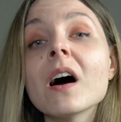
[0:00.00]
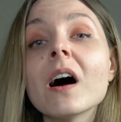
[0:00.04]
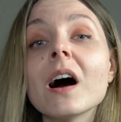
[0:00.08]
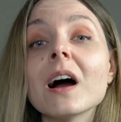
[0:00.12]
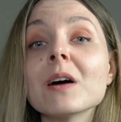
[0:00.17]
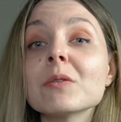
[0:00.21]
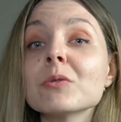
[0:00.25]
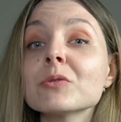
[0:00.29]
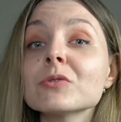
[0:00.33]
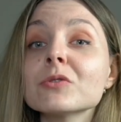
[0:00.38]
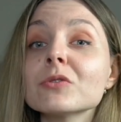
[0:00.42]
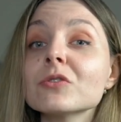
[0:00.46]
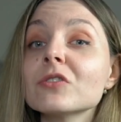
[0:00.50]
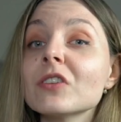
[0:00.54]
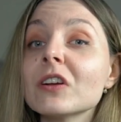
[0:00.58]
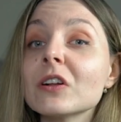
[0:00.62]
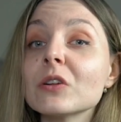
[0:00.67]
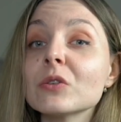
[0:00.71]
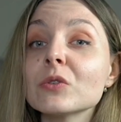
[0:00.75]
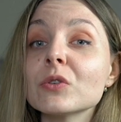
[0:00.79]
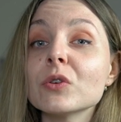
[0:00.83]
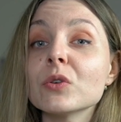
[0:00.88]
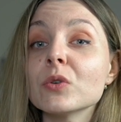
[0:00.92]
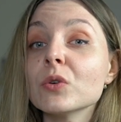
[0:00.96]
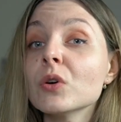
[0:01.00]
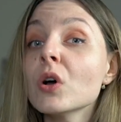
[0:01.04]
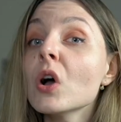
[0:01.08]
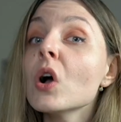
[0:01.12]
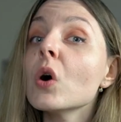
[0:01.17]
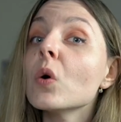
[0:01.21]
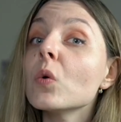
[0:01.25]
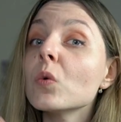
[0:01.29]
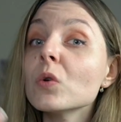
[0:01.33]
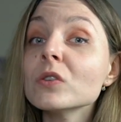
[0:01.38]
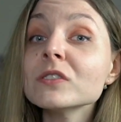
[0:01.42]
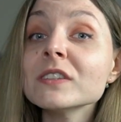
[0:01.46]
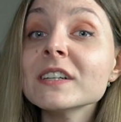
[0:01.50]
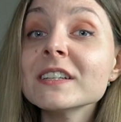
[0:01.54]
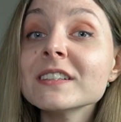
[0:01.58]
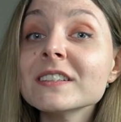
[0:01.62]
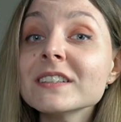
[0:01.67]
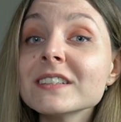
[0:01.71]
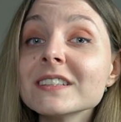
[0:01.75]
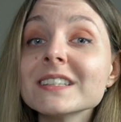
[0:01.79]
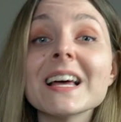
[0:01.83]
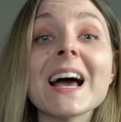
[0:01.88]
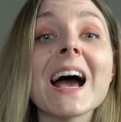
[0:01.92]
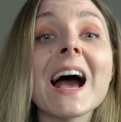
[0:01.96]
I want to tell you what I
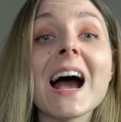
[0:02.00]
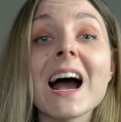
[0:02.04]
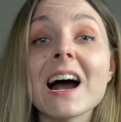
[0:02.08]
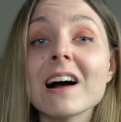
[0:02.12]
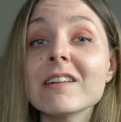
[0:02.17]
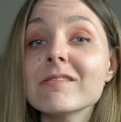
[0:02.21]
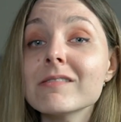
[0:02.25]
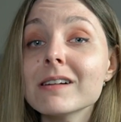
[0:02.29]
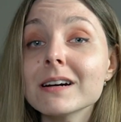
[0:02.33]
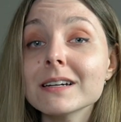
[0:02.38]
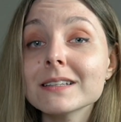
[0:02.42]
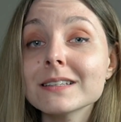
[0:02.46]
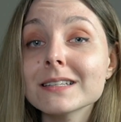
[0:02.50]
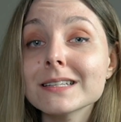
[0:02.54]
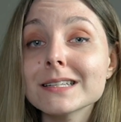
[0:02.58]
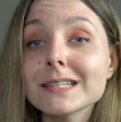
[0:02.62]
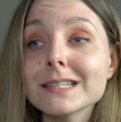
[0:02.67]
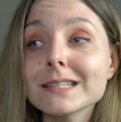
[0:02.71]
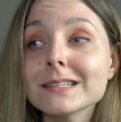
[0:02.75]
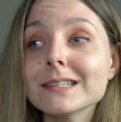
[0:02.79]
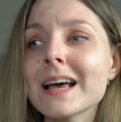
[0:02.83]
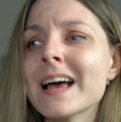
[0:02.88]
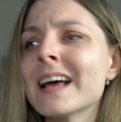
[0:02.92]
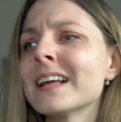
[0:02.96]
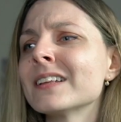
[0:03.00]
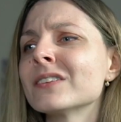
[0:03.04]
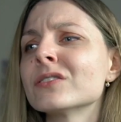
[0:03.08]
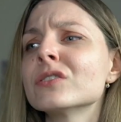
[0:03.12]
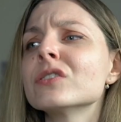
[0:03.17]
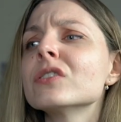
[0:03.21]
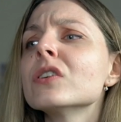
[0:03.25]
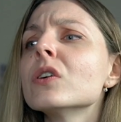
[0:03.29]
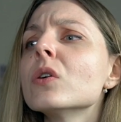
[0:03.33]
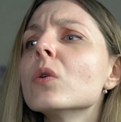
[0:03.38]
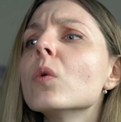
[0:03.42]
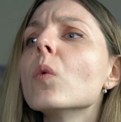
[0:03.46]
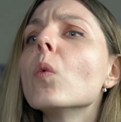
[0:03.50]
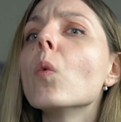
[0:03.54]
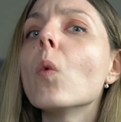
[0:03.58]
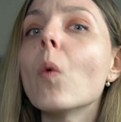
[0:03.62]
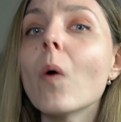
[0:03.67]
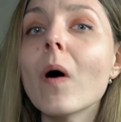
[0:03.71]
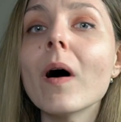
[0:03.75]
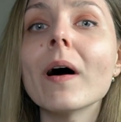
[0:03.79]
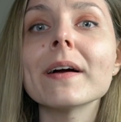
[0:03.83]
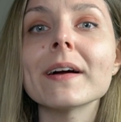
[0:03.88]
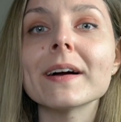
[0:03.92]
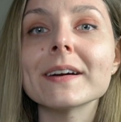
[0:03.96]
did, how I did it, and
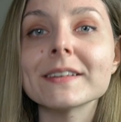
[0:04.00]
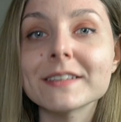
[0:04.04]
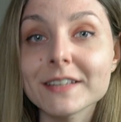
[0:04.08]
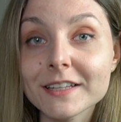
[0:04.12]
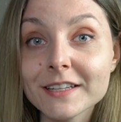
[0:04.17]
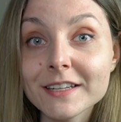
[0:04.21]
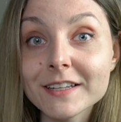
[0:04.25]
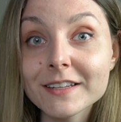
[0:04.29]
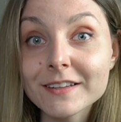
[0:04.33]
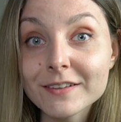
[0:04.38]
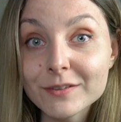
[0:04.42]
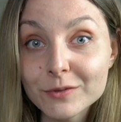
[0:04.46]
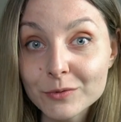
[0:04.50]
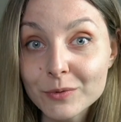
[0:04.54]
why I did it as